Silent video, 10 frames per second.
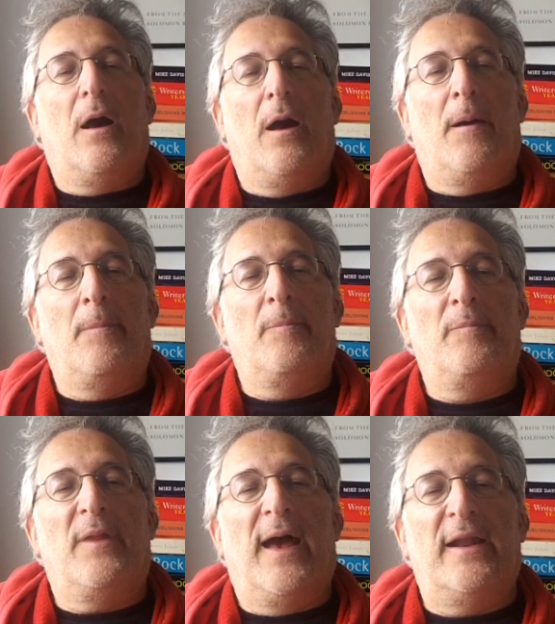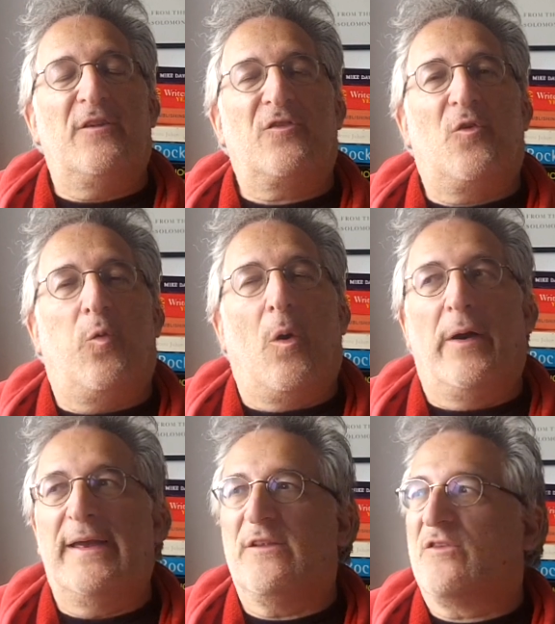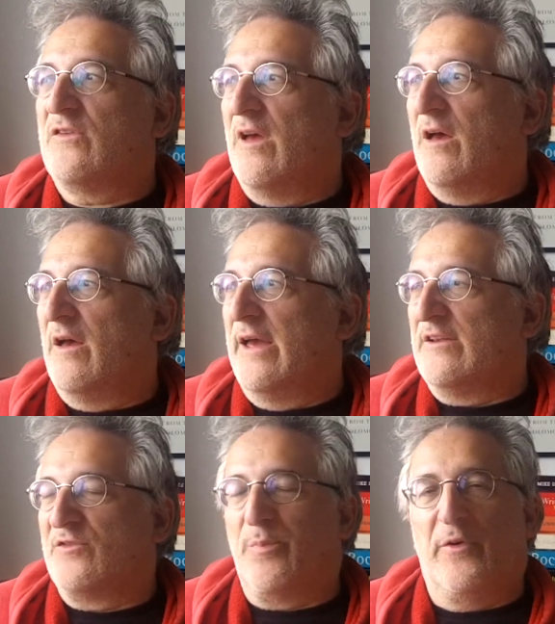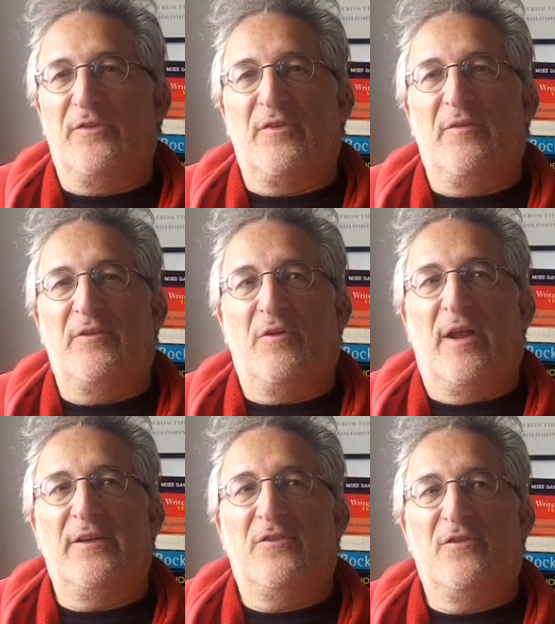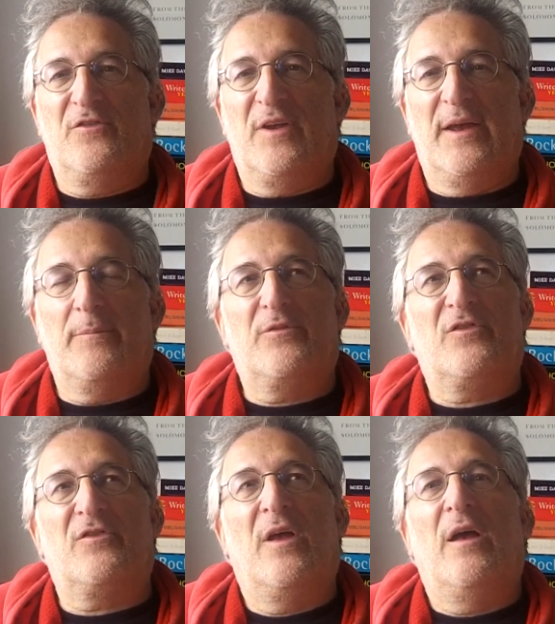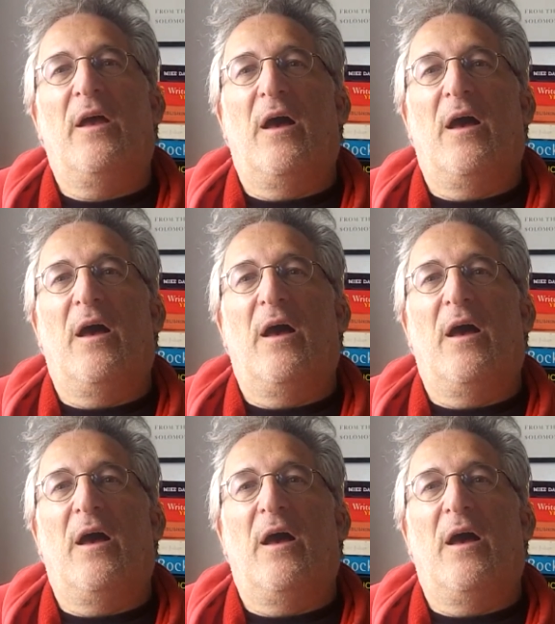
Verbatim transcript: Um, and it's quite uh, exploitative, his relationships.